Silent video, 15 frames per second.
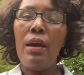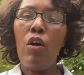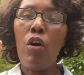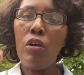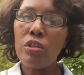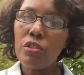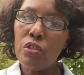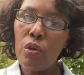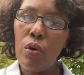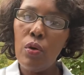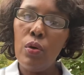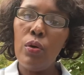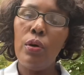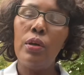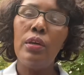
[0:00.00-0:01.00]
Also,
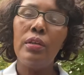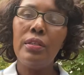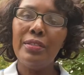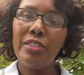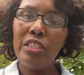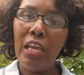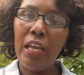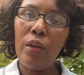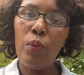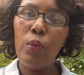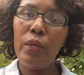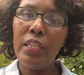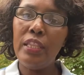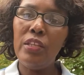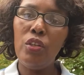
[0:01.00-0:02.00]
check
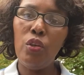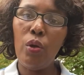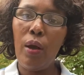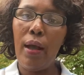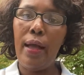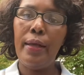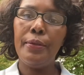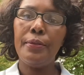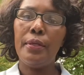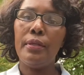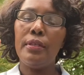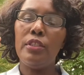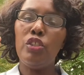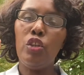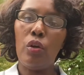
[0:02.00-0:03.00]
with your
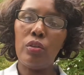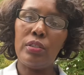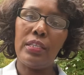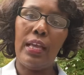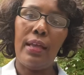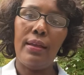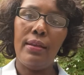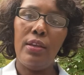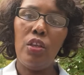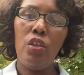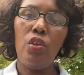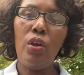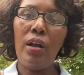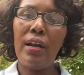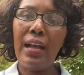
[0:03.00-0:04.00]
doctor,
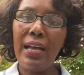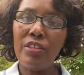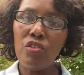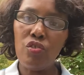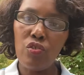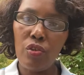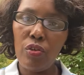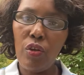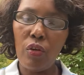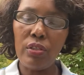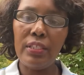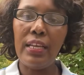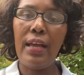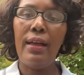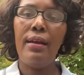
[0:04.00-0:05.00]
your gastro
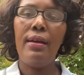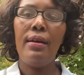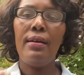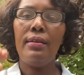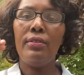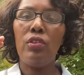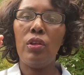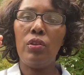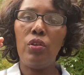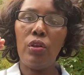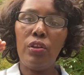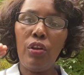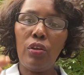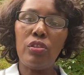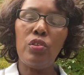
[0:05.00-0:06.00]
doctor, your
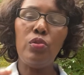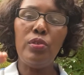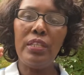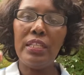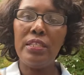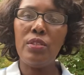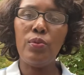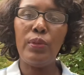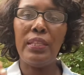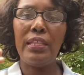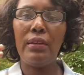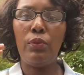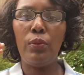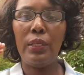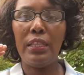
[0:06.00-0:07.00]
doctor who deals with
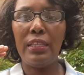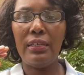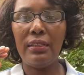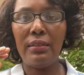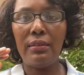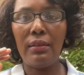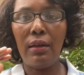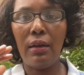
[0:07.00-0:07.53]
the